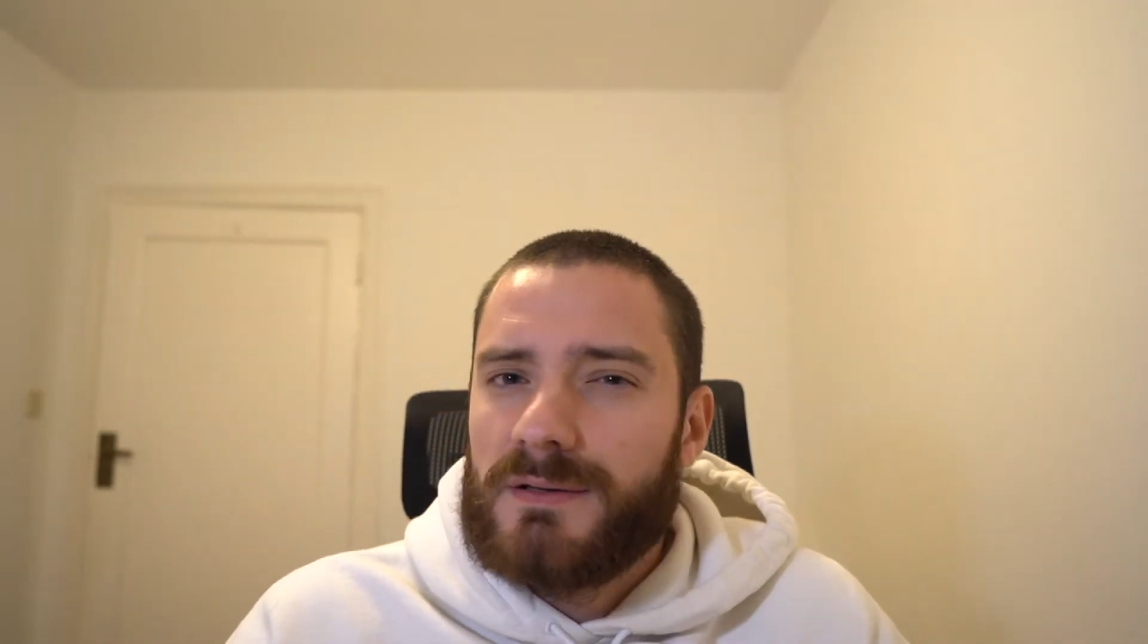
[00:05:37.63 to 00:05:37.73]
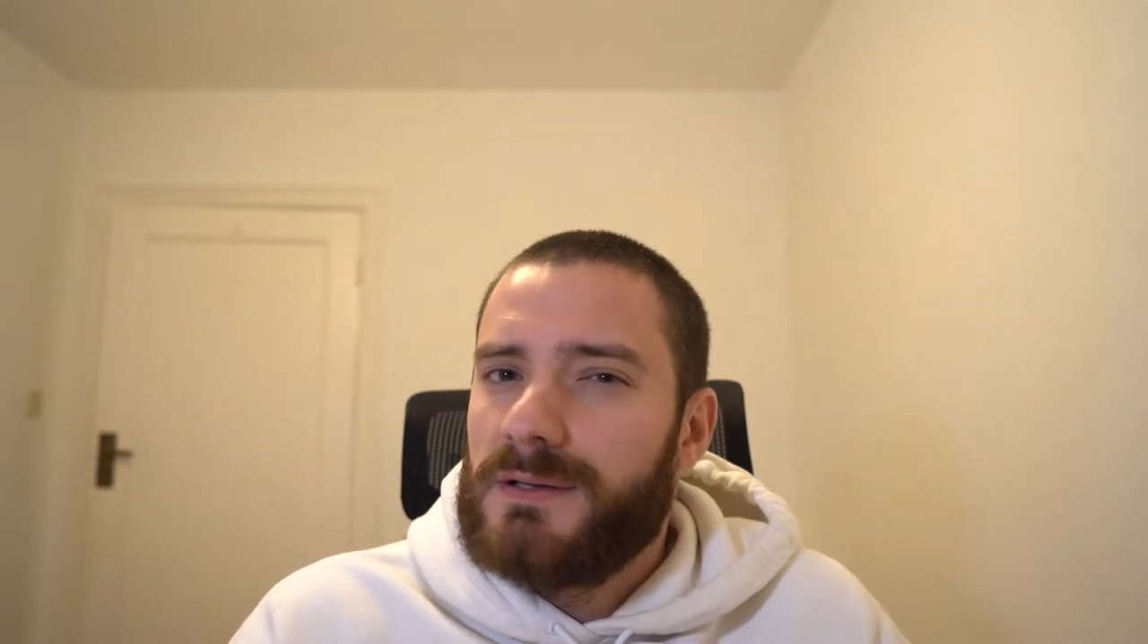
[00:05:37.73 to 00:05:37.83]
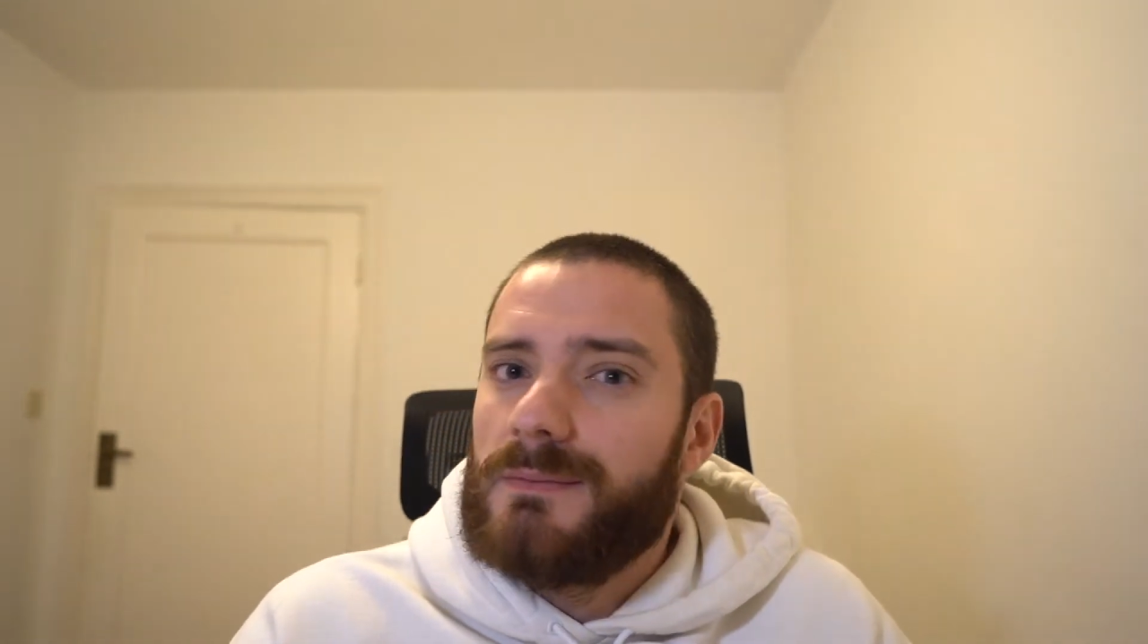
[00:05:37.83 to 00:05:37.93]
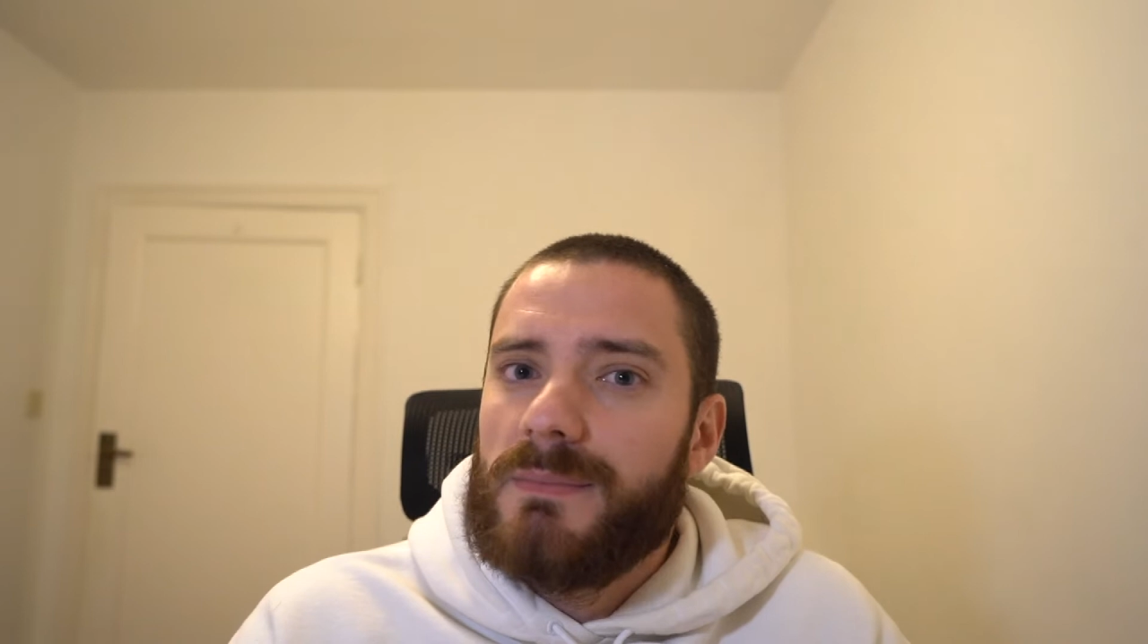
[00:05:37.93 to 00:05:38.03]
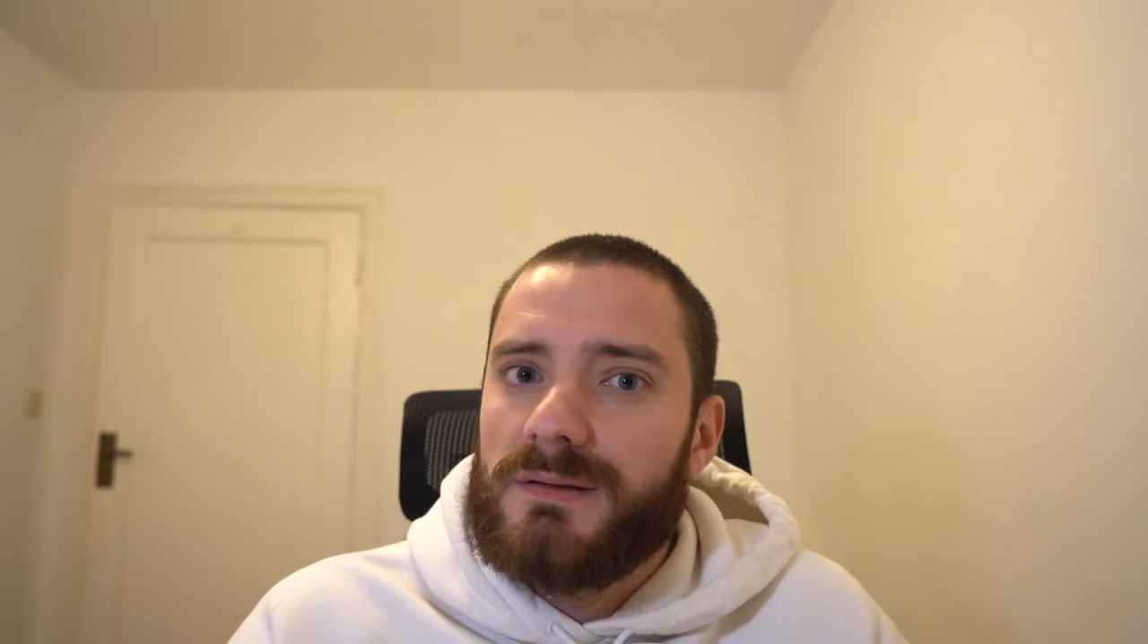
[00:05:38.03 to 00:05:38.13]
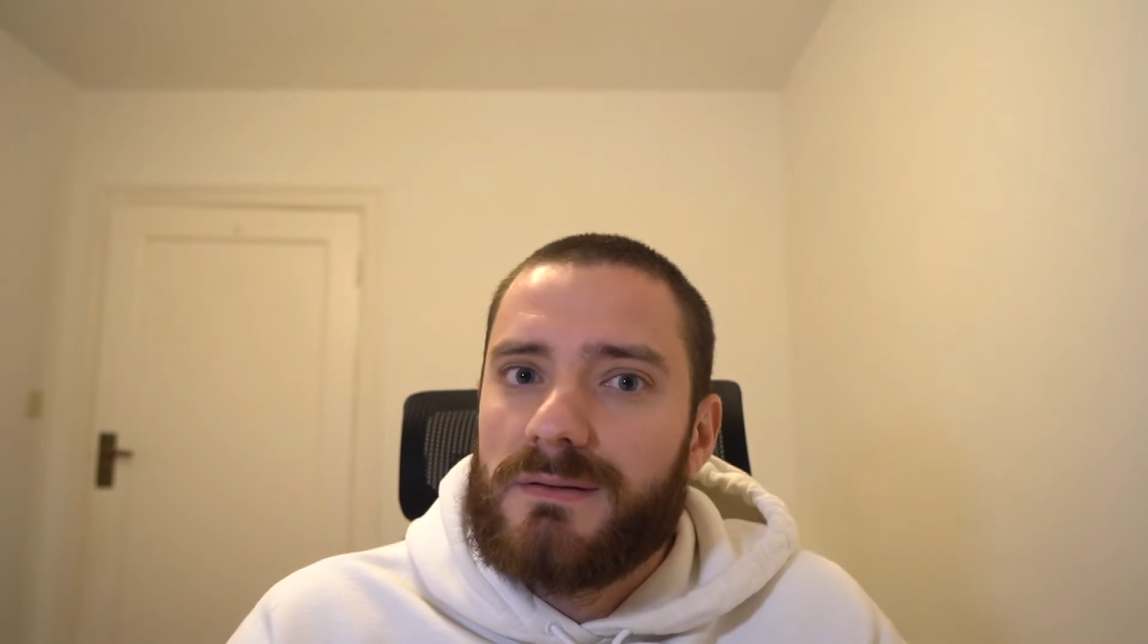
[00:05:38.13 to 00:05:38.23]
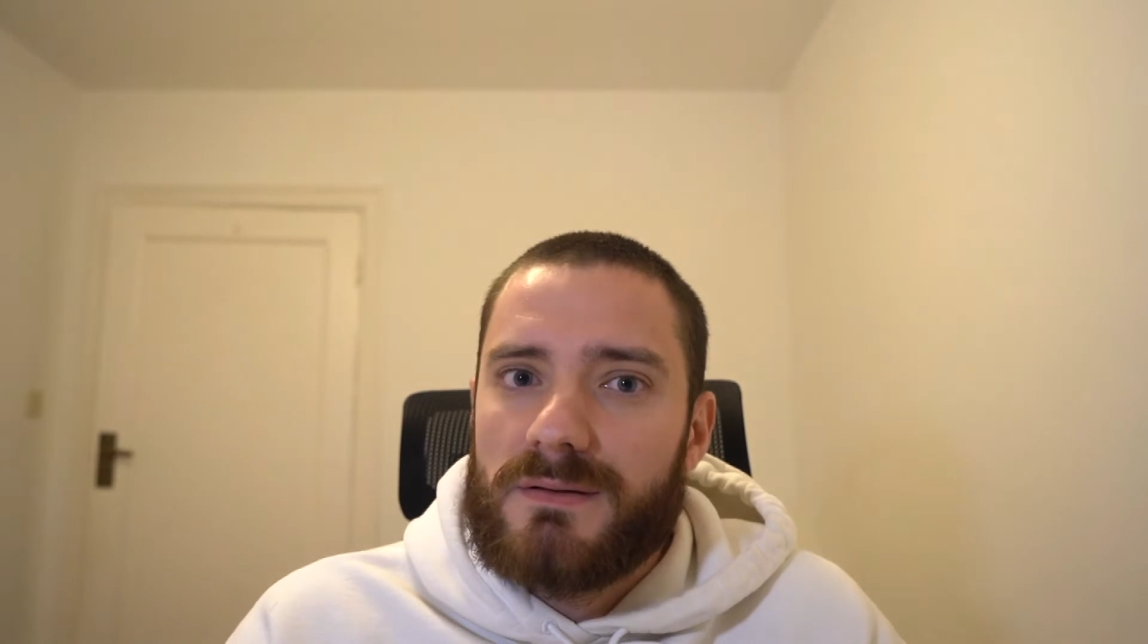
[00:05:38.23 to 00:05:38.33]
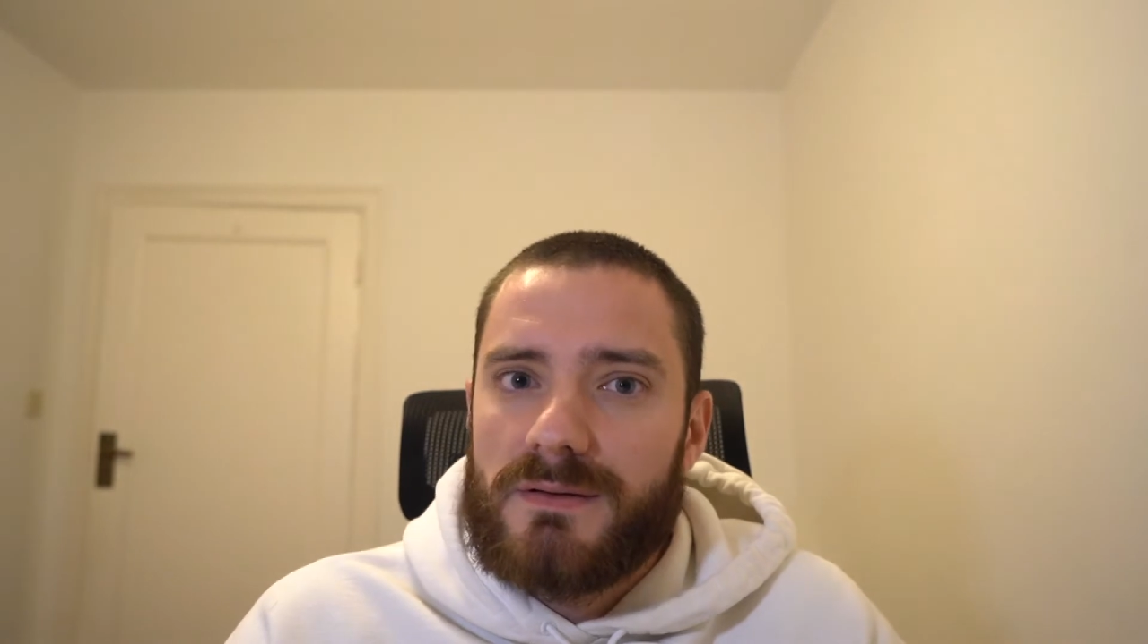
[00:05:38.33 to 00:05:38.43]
near mint.